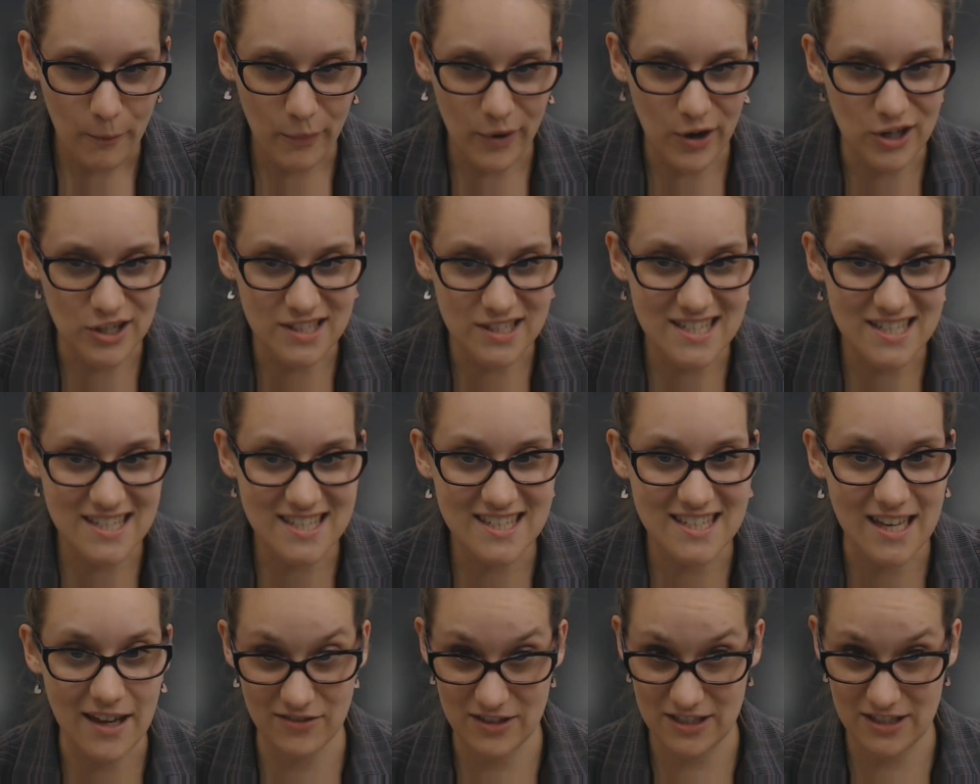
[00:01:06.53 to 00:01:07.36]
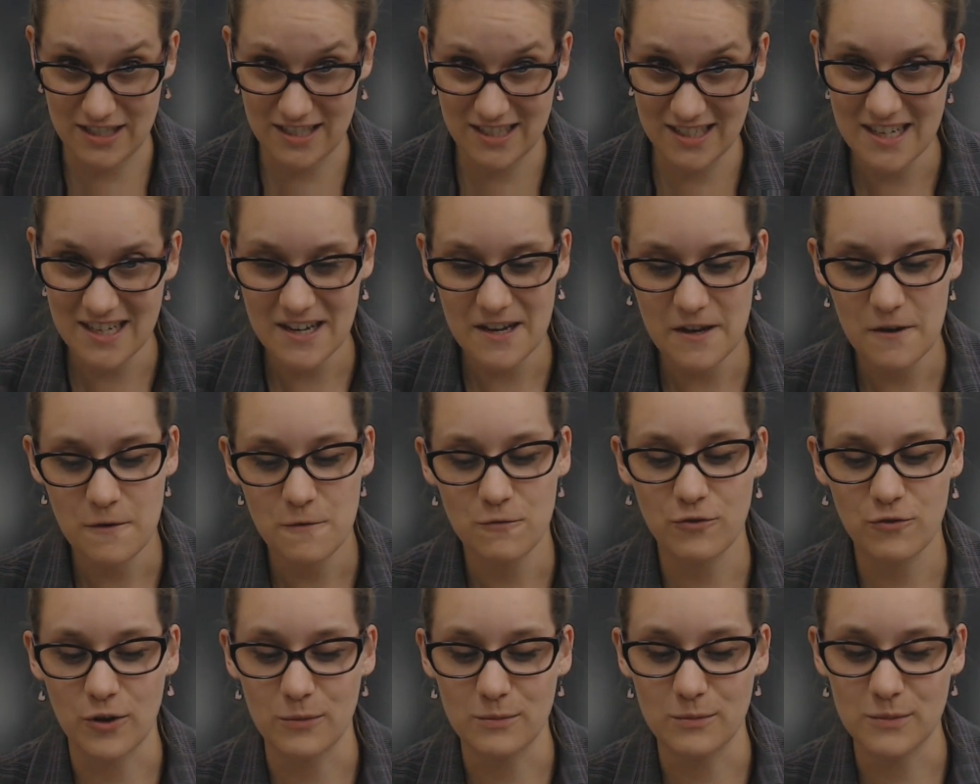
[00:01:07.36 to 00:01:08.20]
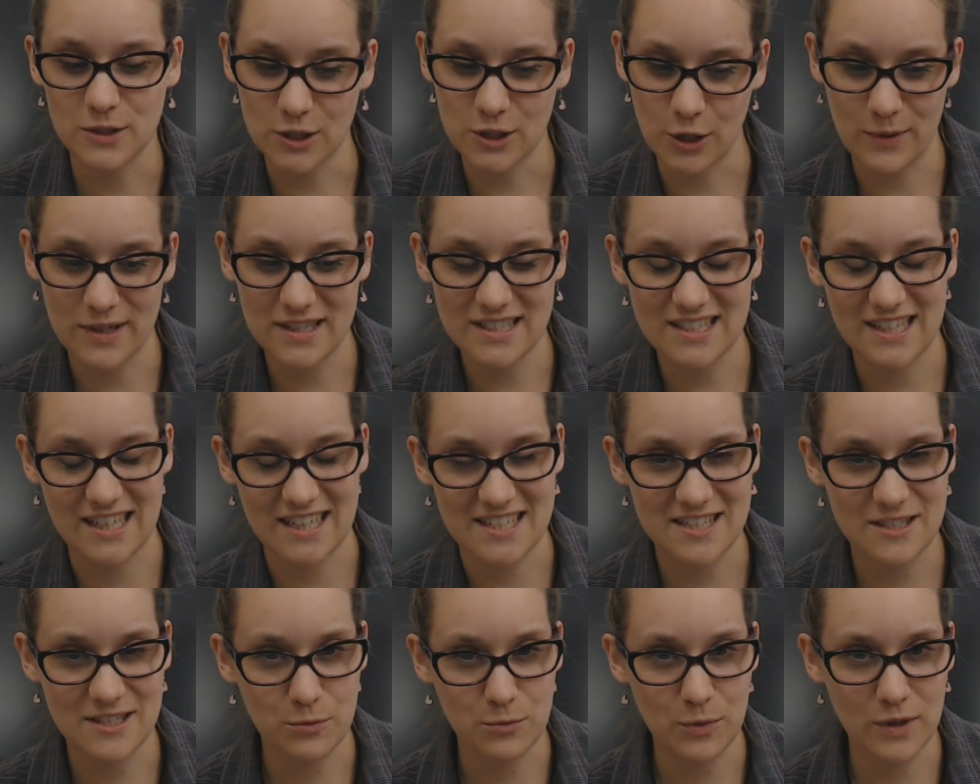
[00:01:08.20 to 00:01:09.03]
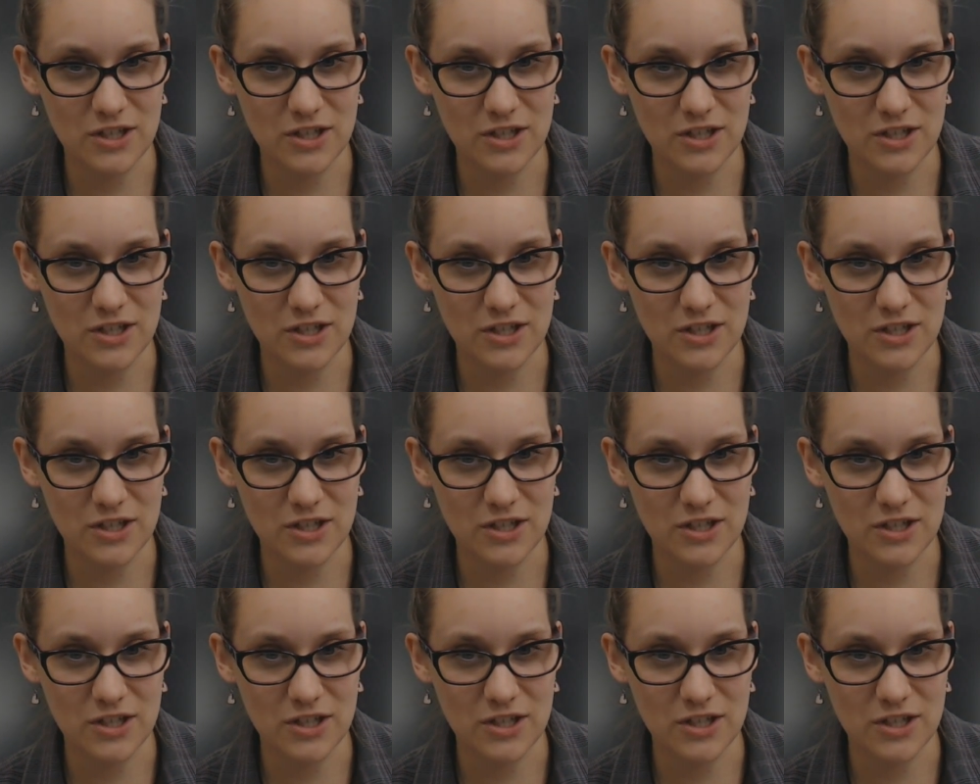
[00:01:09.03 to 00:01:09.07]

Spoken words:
part 7 from the TOEIC test,